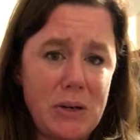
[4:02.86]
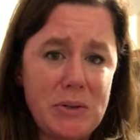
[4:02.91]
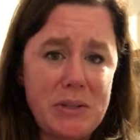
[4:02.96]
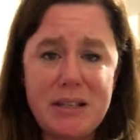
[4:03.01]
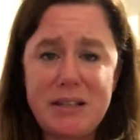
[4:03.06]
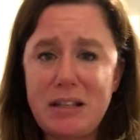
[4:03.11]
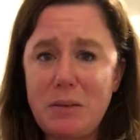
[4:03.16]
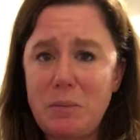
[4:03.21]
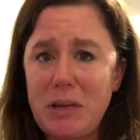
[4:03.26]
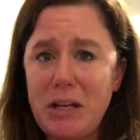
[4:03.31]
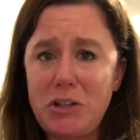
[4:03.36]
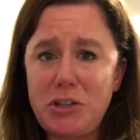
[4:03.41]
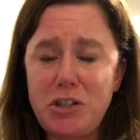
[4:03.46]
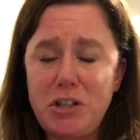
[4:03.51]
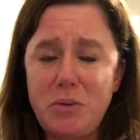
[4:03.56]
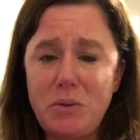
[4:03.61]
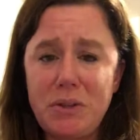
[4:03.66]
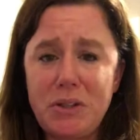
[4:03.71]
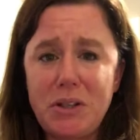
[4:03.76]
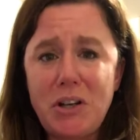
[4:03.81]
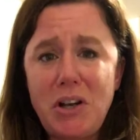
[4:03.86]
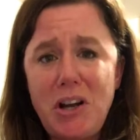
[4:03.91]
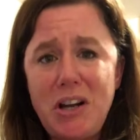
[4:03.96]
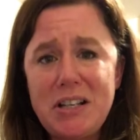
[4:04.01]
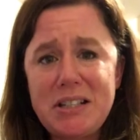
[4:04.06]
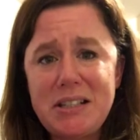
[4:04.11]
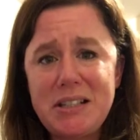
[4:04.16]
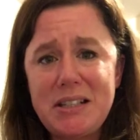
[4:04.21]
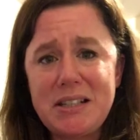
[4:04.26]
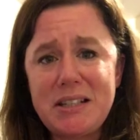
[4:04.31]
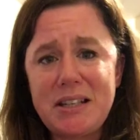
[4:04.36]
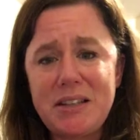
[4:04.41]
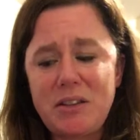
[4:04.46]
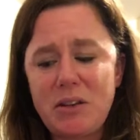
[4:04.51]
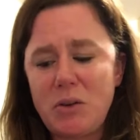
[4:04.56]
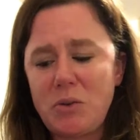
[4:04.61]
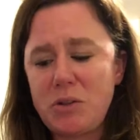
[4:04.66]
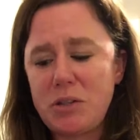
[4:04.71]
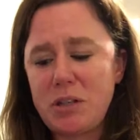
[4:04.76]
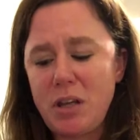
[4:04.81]
ounces. I'm not sure what the cost is on
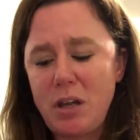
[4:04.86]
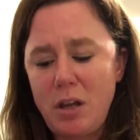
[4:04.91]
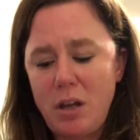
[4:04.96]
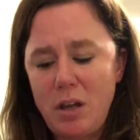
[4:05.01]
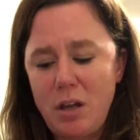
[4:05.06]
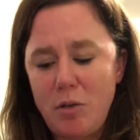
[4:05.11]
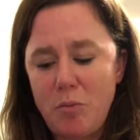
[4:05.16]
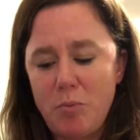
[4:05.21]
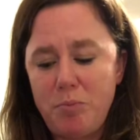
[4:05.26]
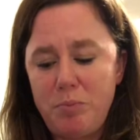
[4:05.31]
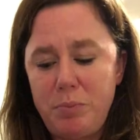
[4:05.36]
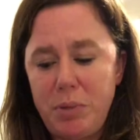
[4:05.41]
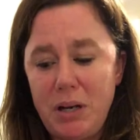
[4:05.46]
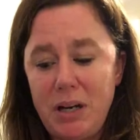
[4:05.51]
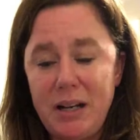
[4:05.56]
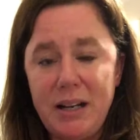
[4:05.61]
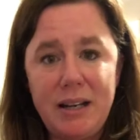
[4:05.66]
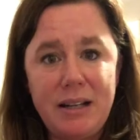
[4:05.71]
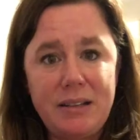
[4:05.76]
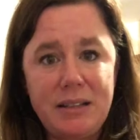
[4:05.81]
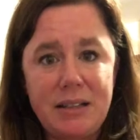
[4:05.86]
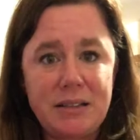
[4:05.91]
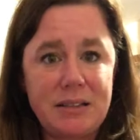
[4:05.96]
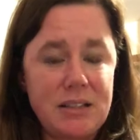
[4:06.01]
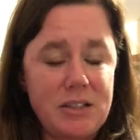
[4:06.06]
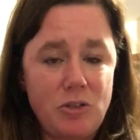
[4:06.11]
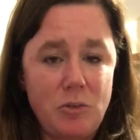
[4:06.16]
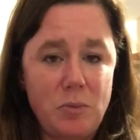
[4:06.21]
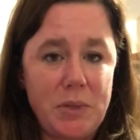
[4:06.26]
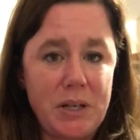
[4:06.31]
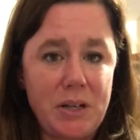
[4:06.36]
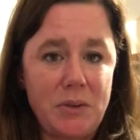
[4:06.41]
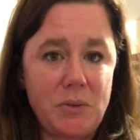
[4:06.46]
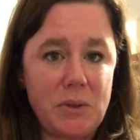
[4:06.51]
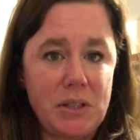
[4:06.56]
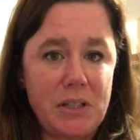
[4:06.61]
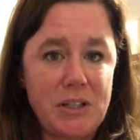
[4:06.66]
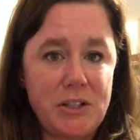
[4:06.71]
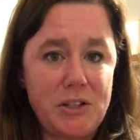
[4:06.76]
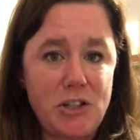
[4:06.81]
those, but I think this would be a
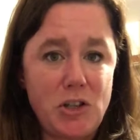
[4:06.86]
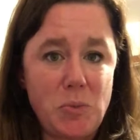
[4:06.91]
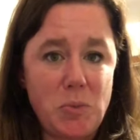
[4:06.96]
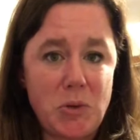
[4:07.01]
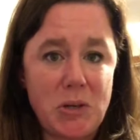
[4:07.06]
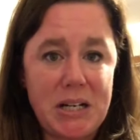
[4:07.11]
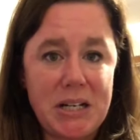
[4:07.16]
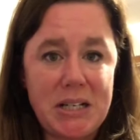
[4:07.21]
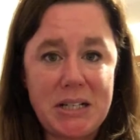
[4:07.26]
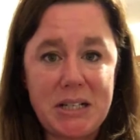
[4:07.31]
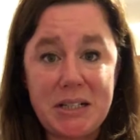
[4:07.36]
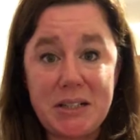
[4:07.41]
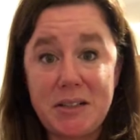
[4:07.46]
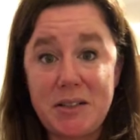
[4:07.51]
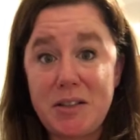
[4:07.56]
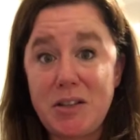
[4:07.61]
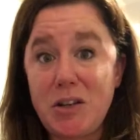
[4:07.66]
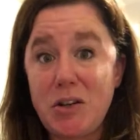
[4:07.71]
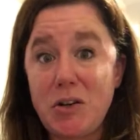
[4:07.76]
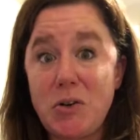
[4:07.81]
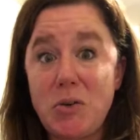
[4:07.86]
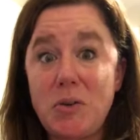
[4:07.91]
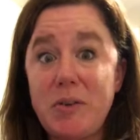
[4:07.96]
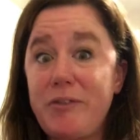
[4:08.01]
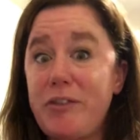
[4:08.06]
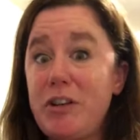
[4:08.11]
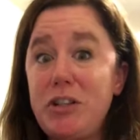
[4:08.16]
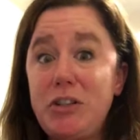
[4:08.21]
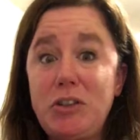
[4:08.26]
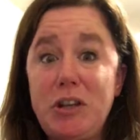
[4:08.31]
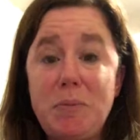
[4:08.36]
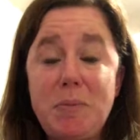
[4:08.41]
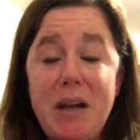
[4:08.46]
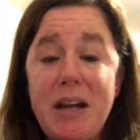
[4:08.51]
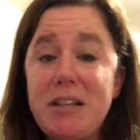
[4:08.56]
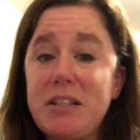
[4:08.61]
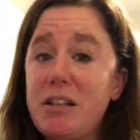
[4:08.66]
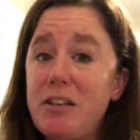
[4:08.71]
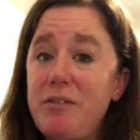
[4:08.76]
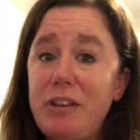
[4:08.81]
really super idea. So if you're doing
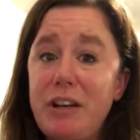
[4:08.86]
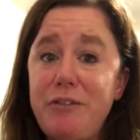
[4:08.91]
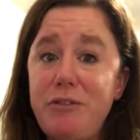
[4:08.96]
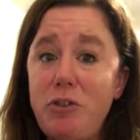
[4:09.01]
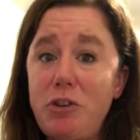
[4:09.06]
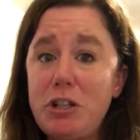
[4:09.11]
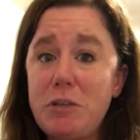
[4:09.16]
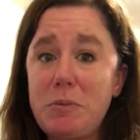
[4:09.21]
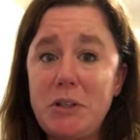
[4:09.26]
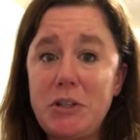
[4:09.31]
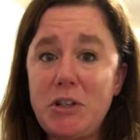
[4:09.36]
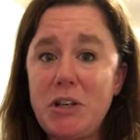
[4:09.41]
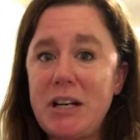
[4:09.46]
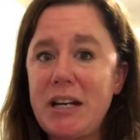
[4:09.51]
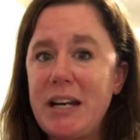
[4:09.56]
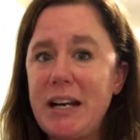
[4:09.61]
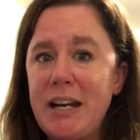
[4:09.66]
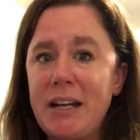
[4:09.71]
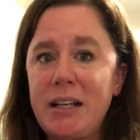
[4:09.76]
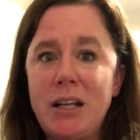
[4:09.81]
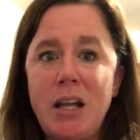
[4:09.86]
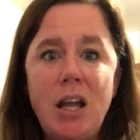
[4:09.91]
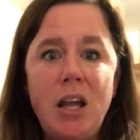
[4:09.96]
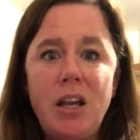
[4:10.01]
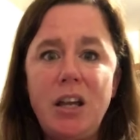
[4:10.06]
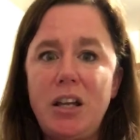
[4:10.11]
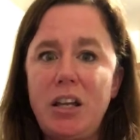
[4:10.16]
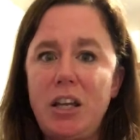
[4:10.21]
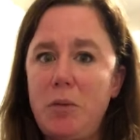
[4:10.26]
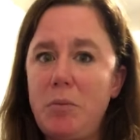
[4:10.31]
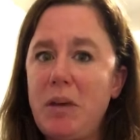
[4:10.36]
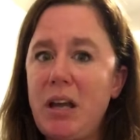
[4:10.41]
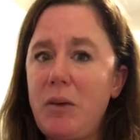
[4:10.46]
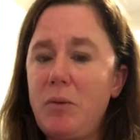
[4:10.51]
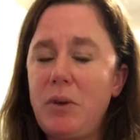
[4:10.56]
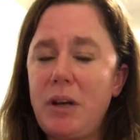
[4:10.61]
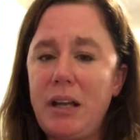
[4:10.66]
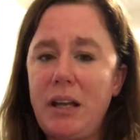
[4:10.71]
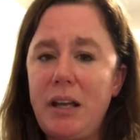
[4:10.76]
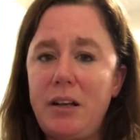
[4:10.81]
positive reinforcement training, you
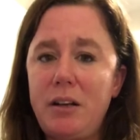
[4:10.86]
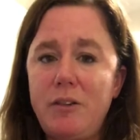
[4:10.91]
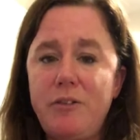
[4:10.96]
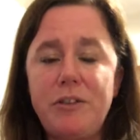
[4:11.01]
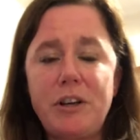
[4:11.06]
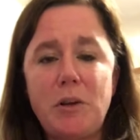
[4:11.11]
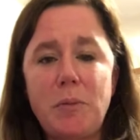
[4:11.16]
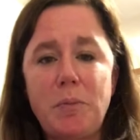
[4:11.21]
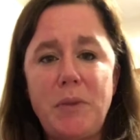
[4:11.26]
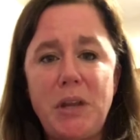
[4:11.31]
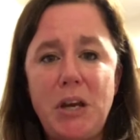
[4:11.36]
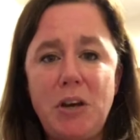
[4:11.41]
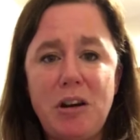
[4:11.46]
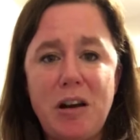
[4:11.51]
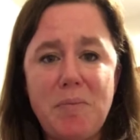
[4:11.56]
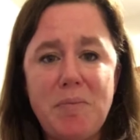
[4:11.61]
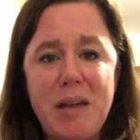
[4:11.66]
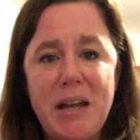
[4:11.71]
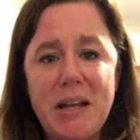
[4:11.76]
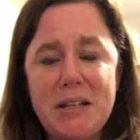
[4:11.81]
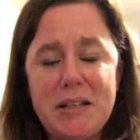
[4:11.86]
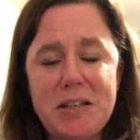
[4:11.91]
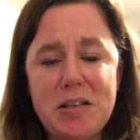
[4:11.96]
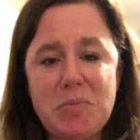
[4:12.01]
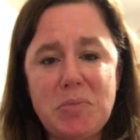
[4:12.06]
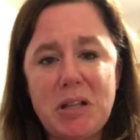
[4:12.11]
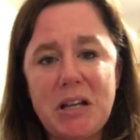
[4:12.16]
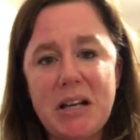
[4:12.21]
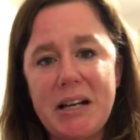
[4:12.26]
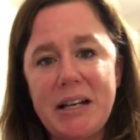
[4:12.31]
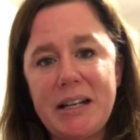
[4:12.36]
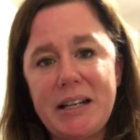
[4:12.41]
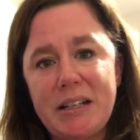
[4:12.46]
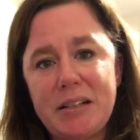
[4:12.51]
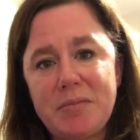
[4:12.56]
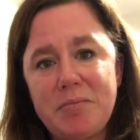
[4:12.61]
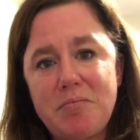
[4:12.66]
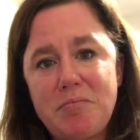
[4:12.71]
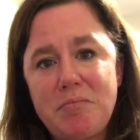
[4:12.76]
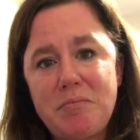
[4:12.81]
might want to head over to Huron Pet Supply
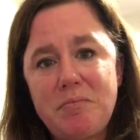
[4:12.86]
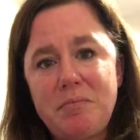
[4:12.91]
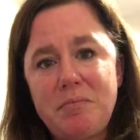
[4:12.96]
and